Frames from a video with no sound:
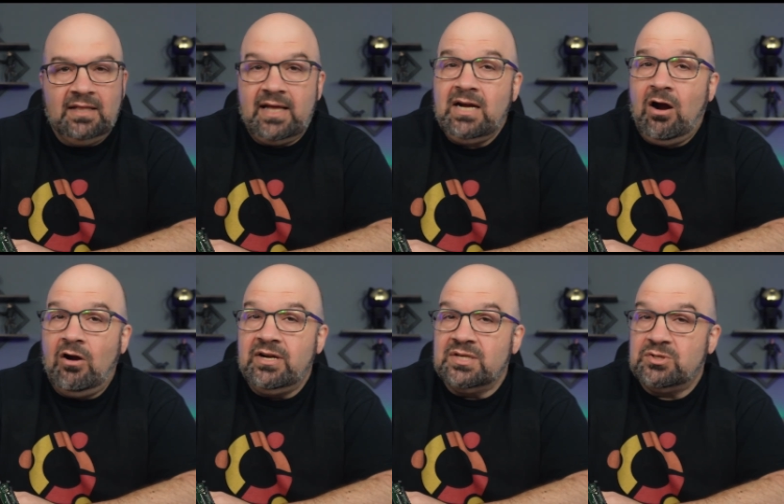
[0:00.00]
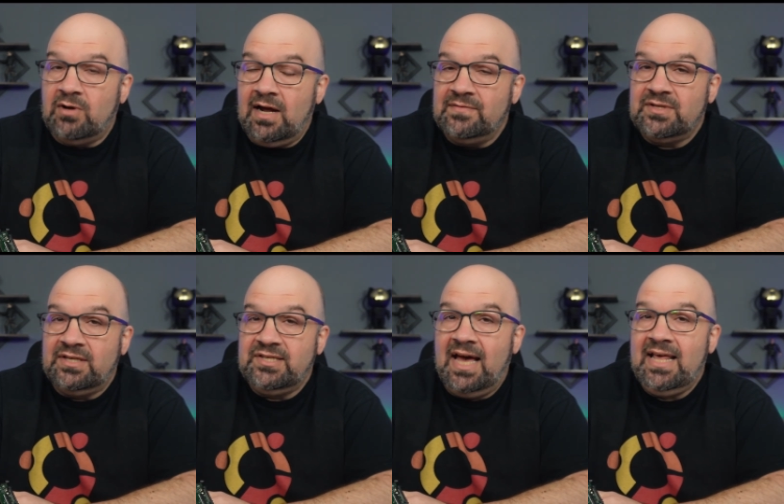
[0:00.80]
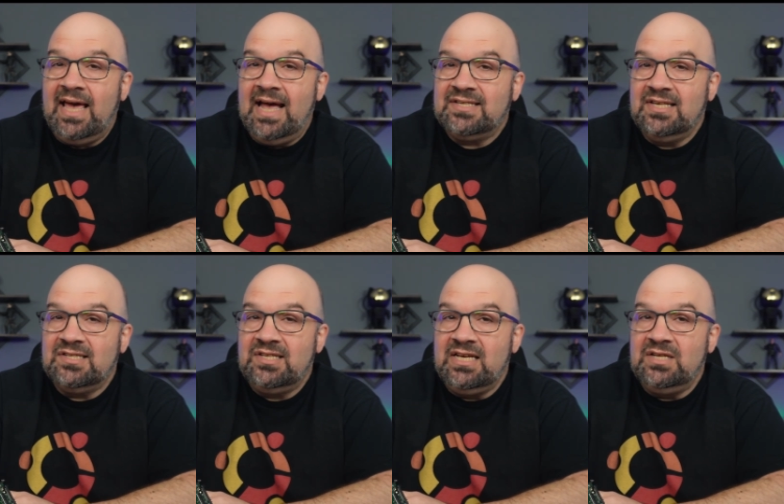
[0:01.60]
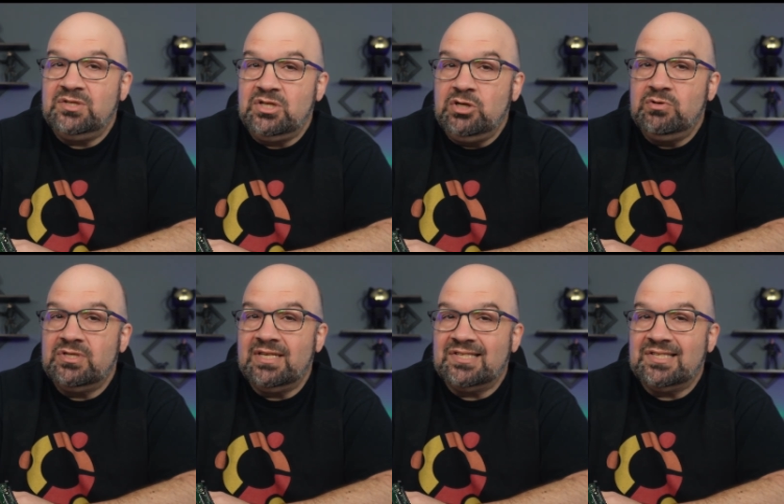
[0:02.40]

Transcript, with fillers: Like hard disk drives, SATA SSDs use the